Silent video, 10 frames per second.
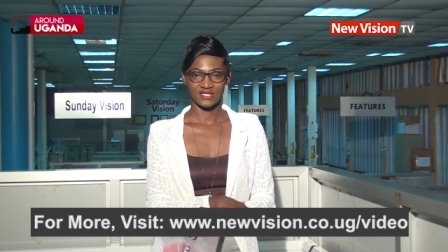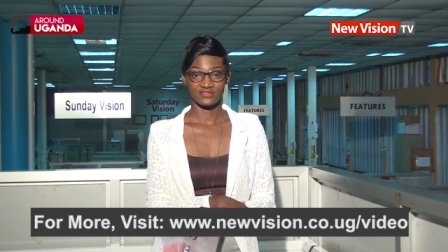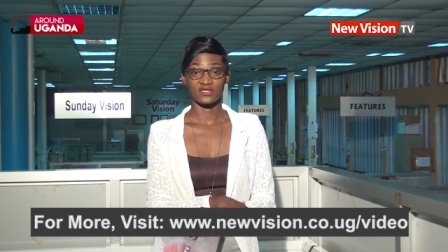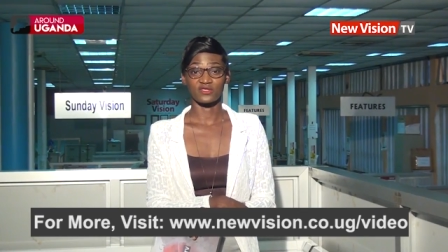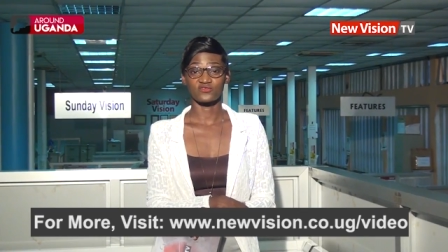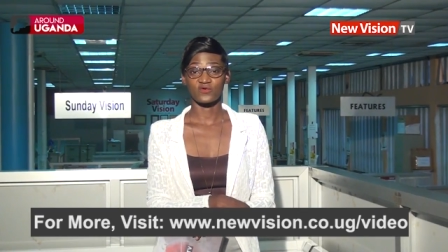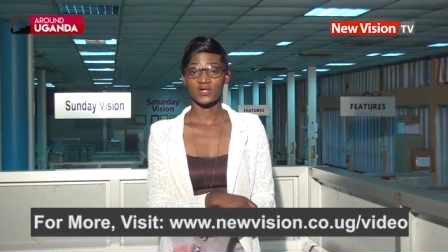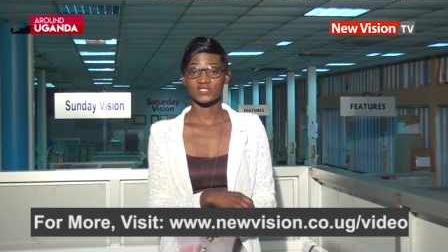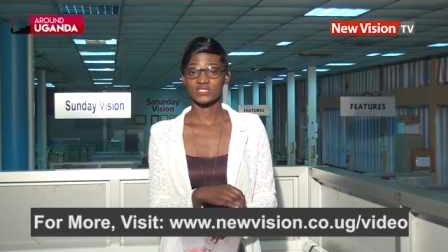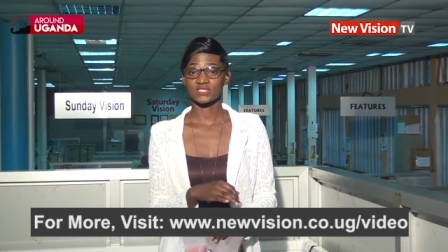Thank you for
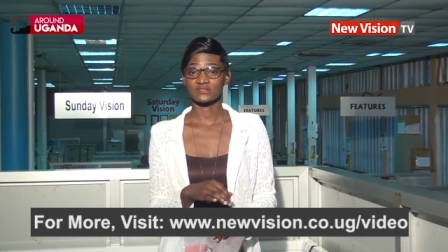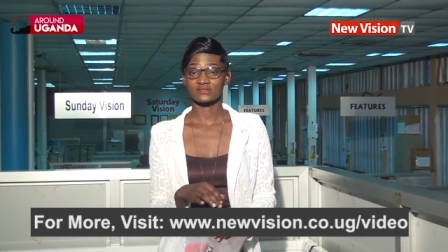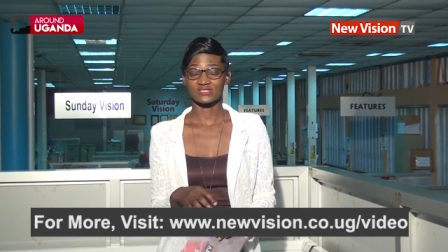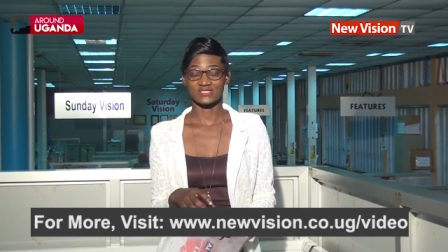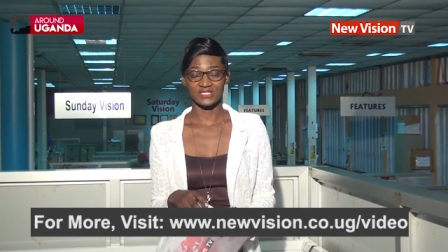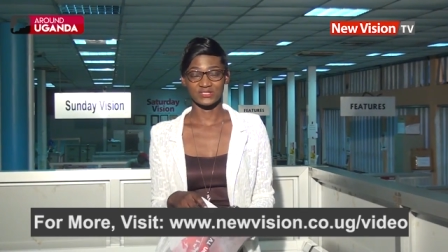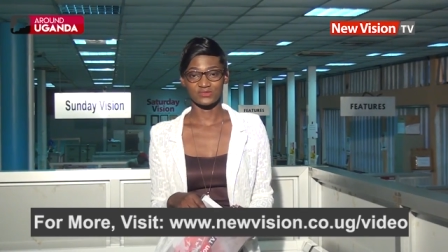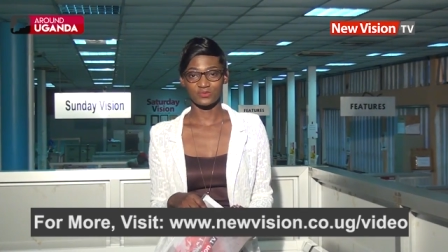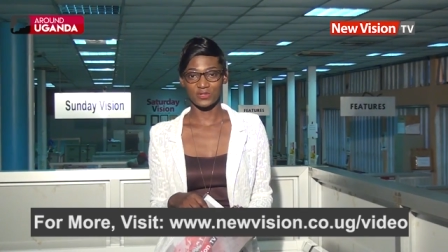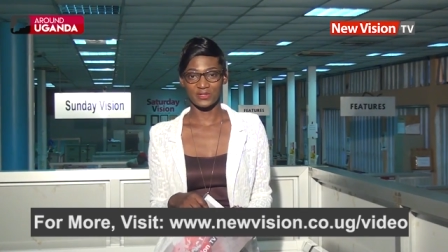watching. See you
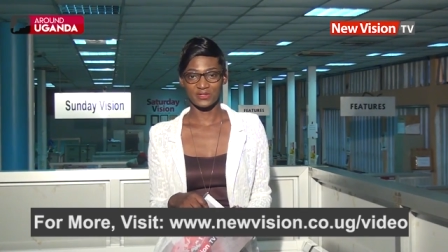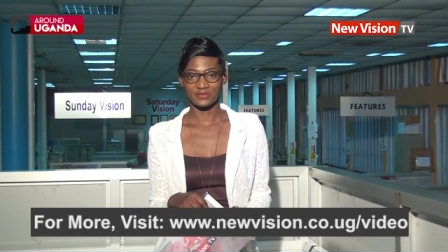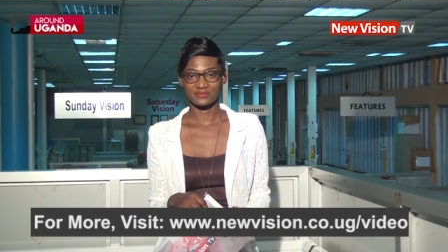tomorrow.